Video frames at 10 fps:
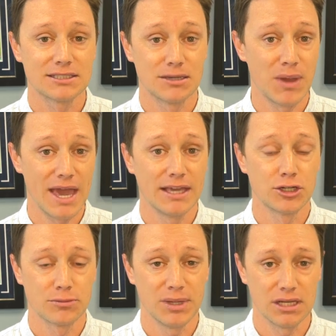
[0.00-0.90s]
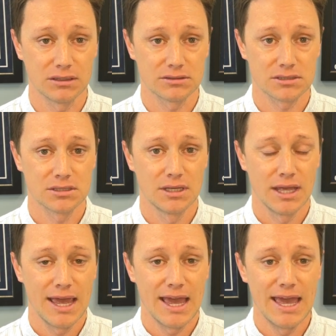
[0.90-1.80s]
to pay your bills.
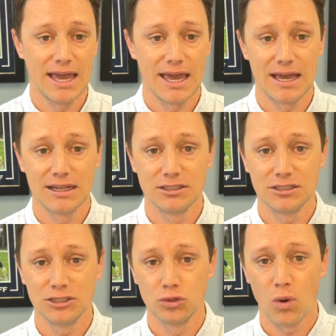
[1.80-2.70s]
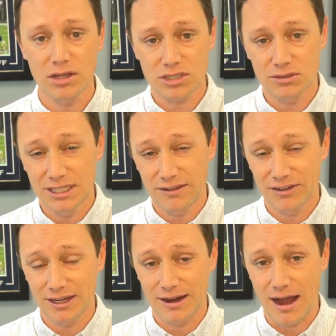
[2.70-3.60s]
And you also need to
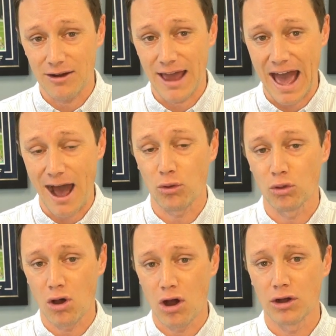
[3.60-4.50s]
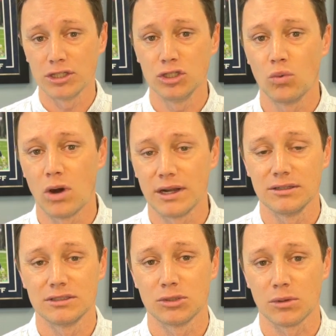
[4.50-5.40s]
figure out how long you want
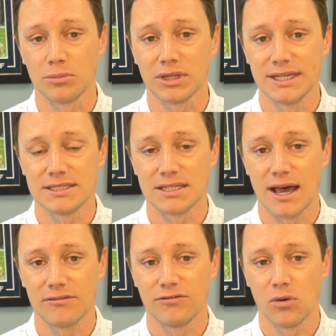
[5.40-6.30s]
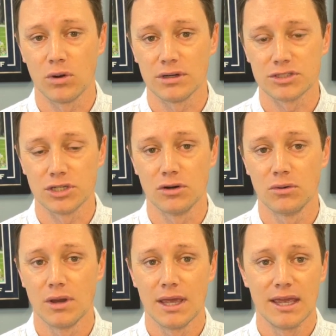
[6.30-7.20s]
it to replace that for.
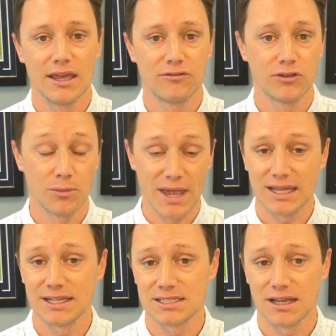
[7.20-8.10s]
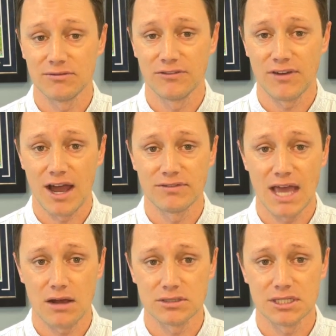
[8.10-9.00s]
So if you're making
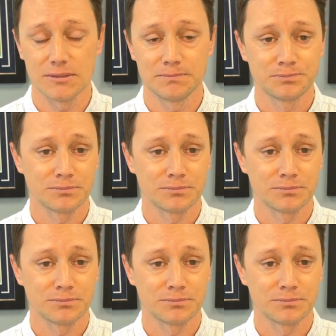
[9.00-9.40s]
$75,000,